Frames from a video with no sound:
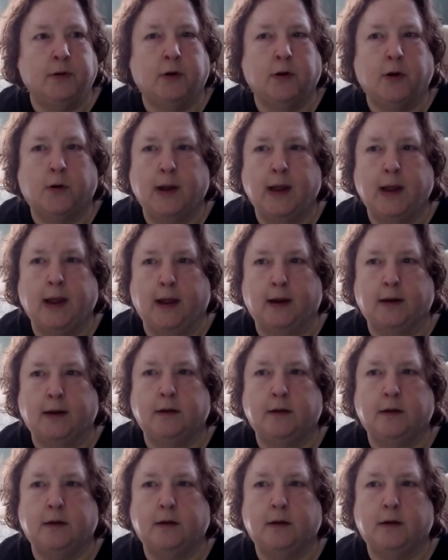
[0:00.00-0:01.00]
Go ahead.
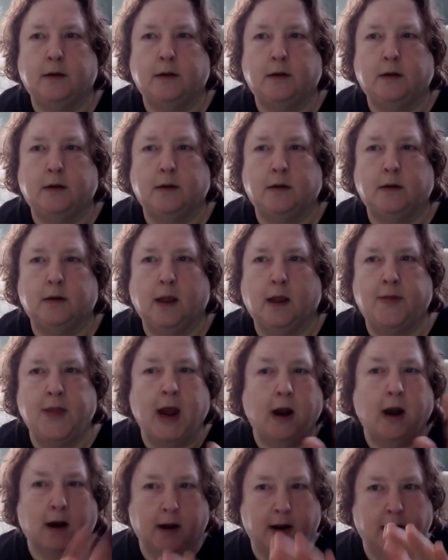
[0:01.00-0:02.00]
And
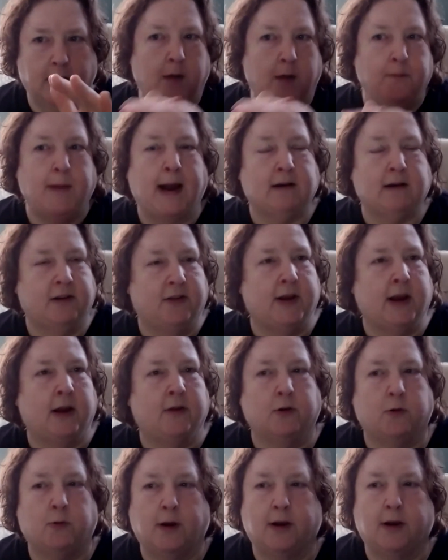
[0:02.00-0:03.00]
then I'm going to come back to the
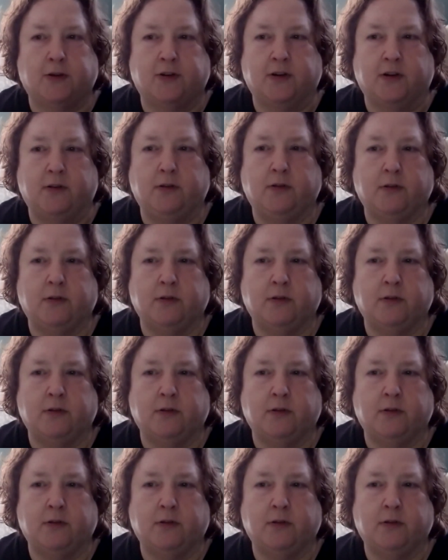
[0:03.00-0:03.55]
other questions.